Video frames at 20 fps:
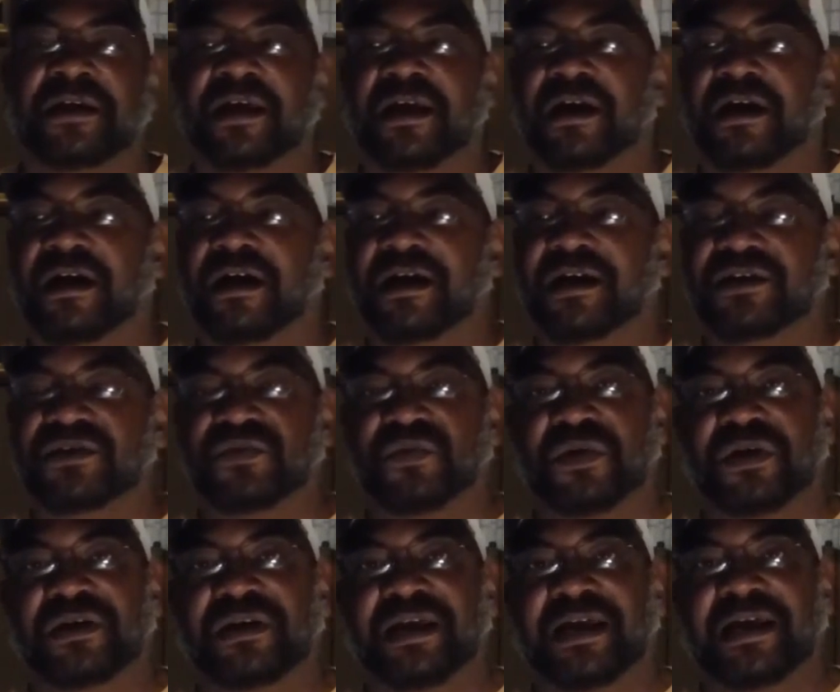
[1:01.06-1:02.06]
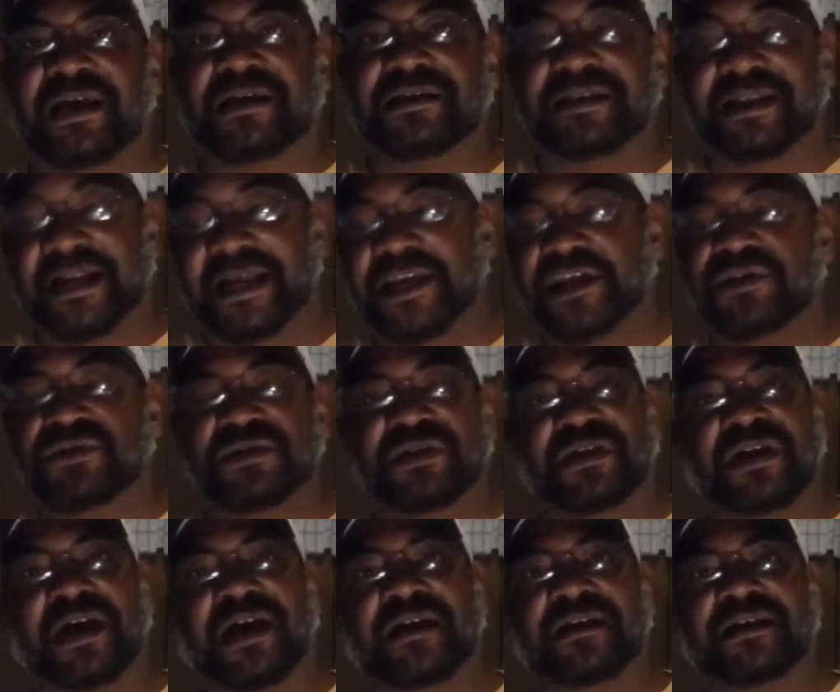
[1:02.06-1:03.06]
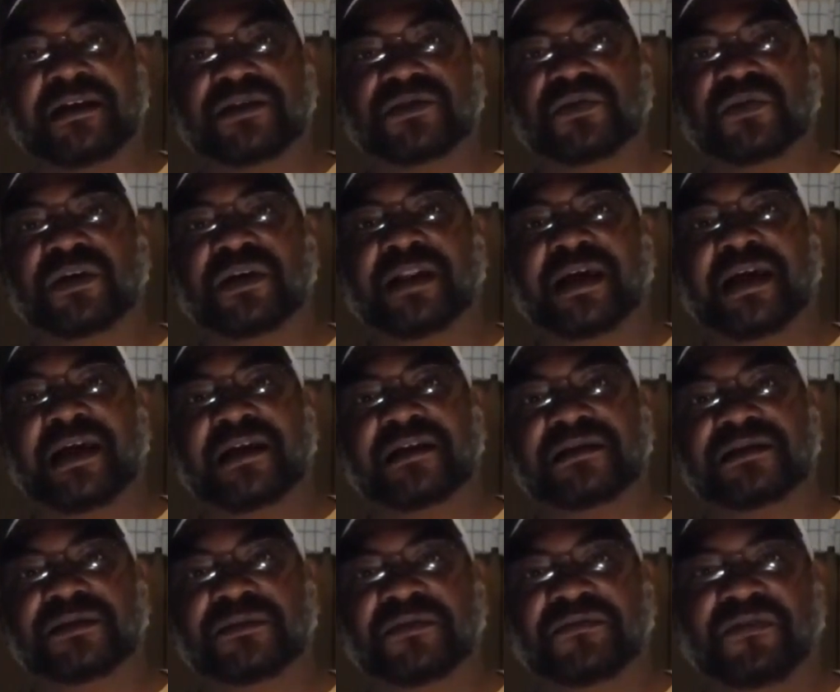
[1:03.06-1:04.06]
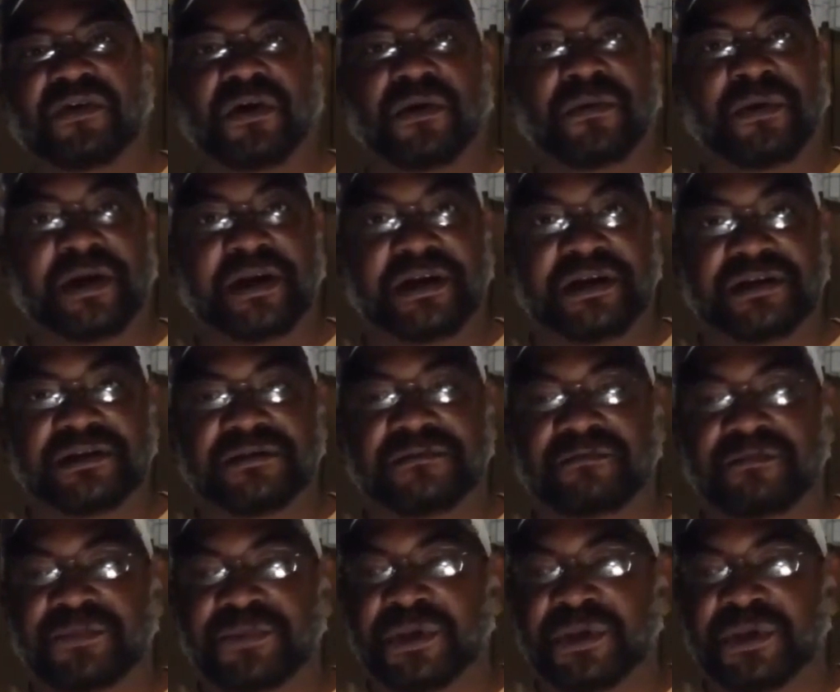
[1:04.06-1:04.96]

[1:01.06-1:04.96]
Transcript: uh, as well as that I use a lot as well as some of our rigs.